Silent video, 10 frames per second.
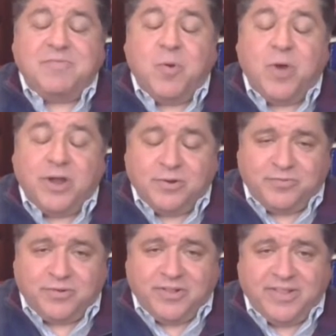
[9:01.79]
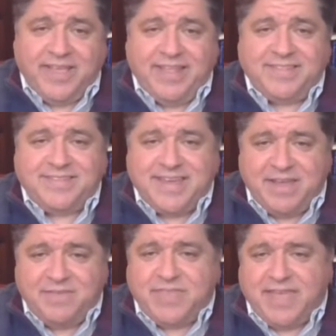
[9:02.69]
Have a wonderful and
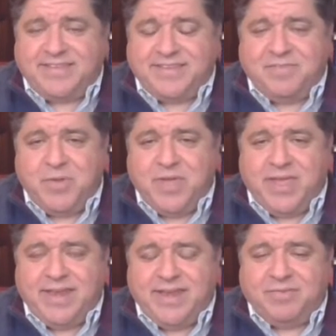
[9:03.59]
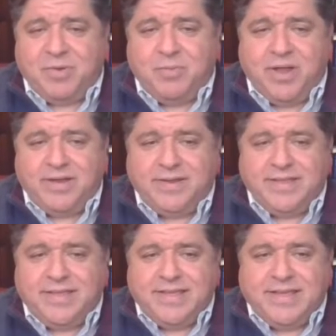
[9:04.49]
safe Thanksgiving weekend, everyone.
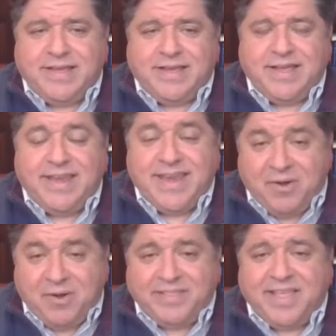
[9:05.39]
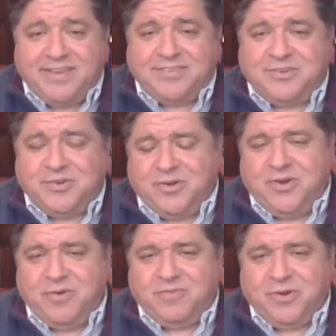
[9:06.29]
And now I'd like to
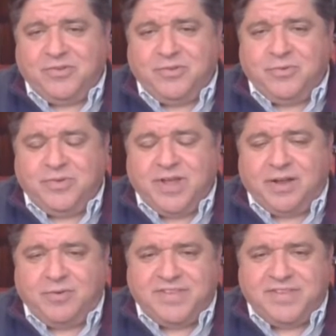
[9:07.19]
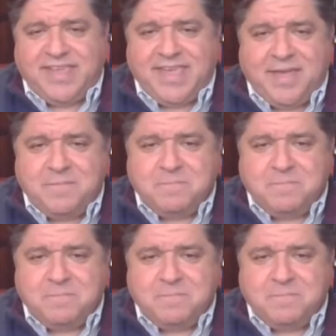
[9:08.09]
turn it over to Dr. Ezike.